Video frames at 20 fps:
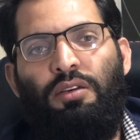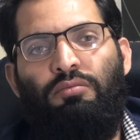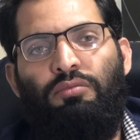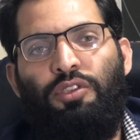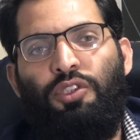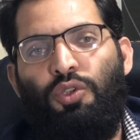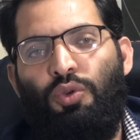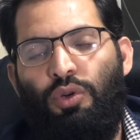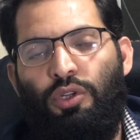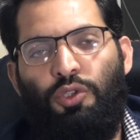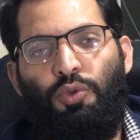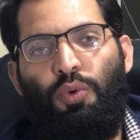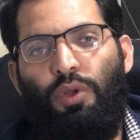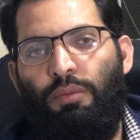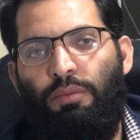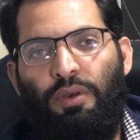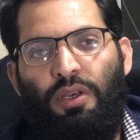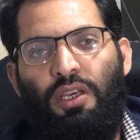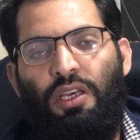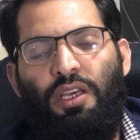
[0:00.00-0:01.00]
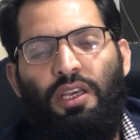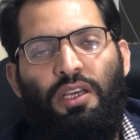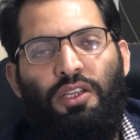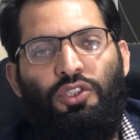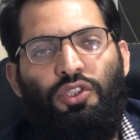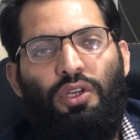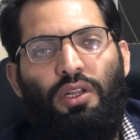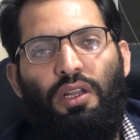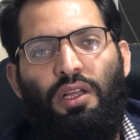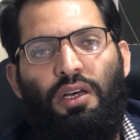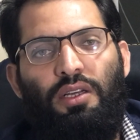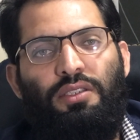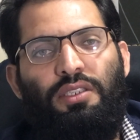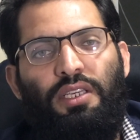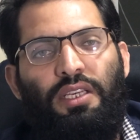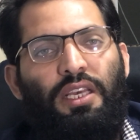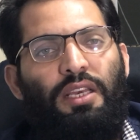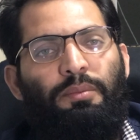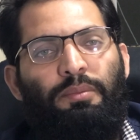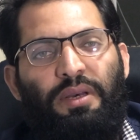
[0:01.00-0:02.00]
Students will be inshallah
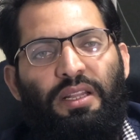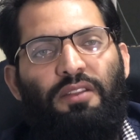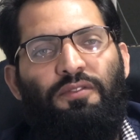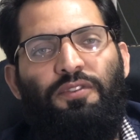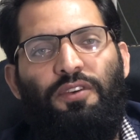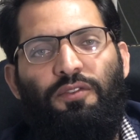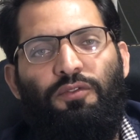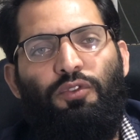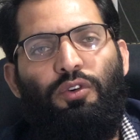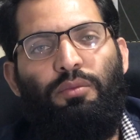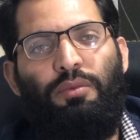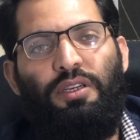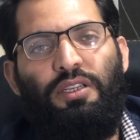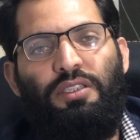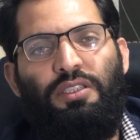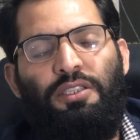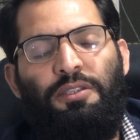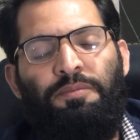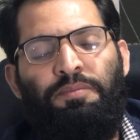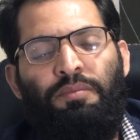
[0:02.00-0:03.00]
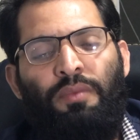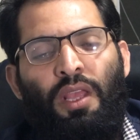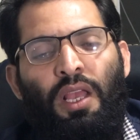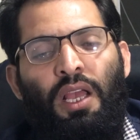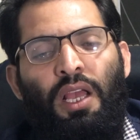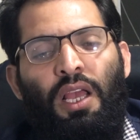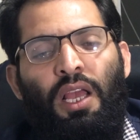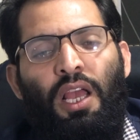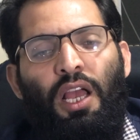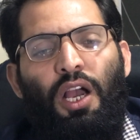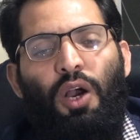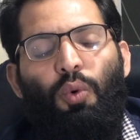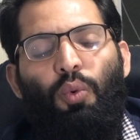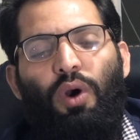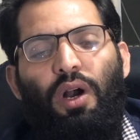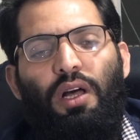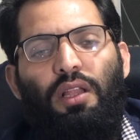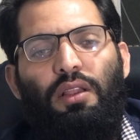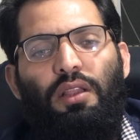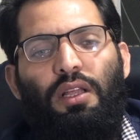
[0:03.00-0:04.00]
taking benefit from it.
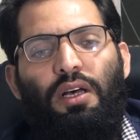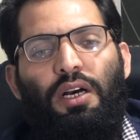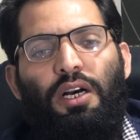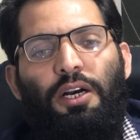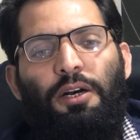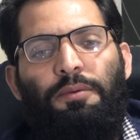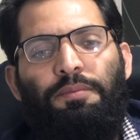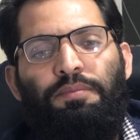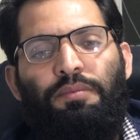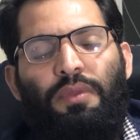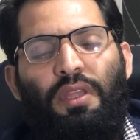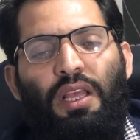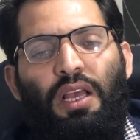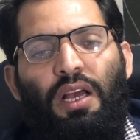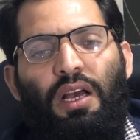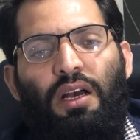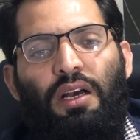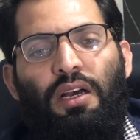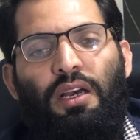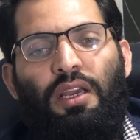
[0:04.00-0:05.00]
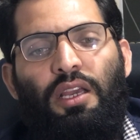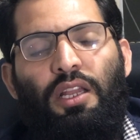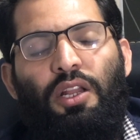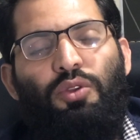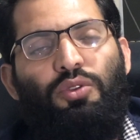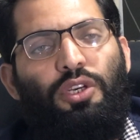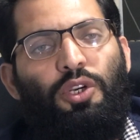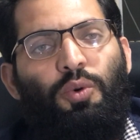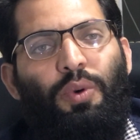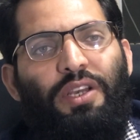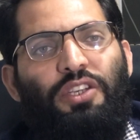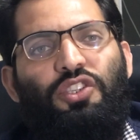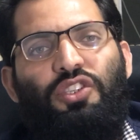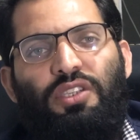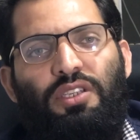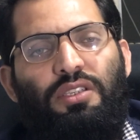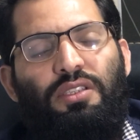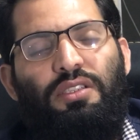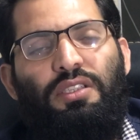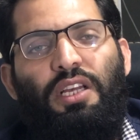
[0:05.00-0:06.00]
Well, the
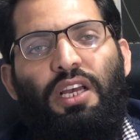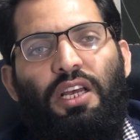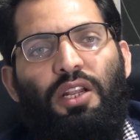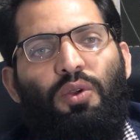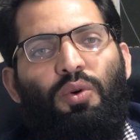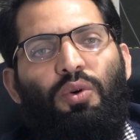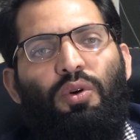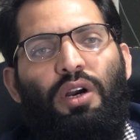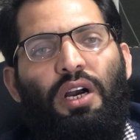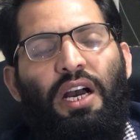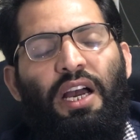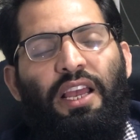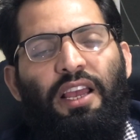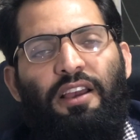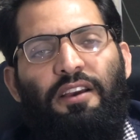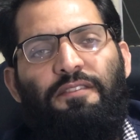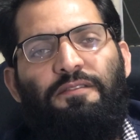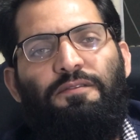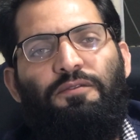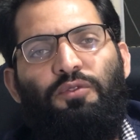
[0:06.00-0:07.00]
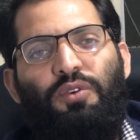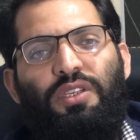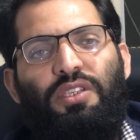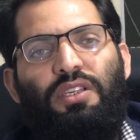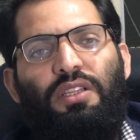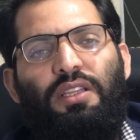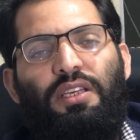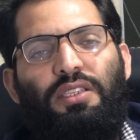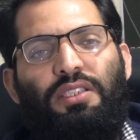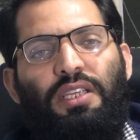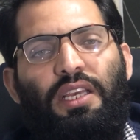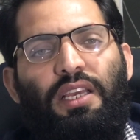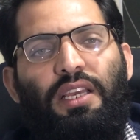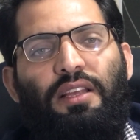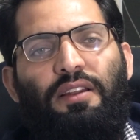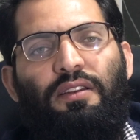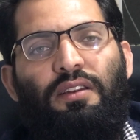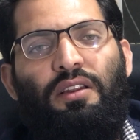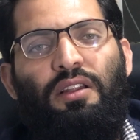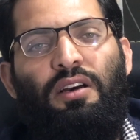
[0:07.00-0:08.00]
questions that I have recently
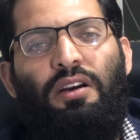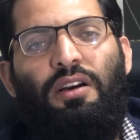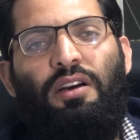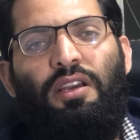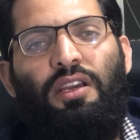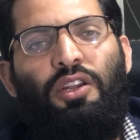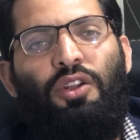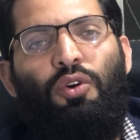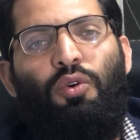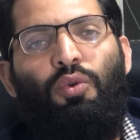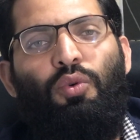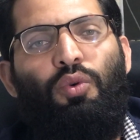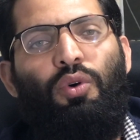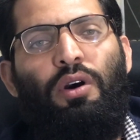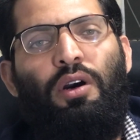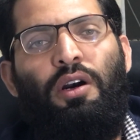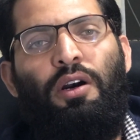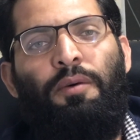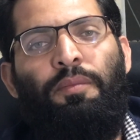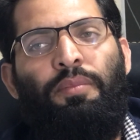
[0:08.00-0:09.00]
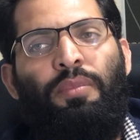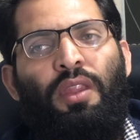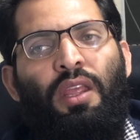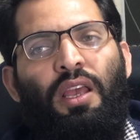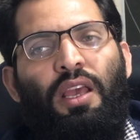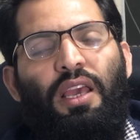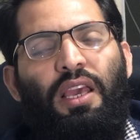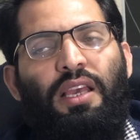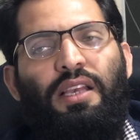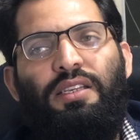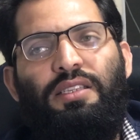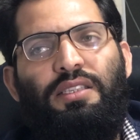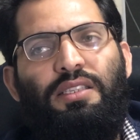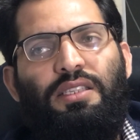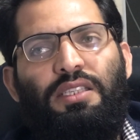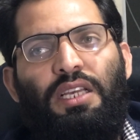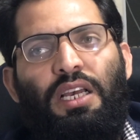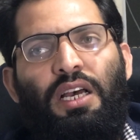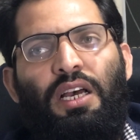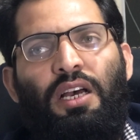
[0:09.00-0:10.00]
taken
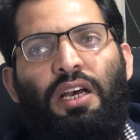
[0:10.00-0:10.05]
is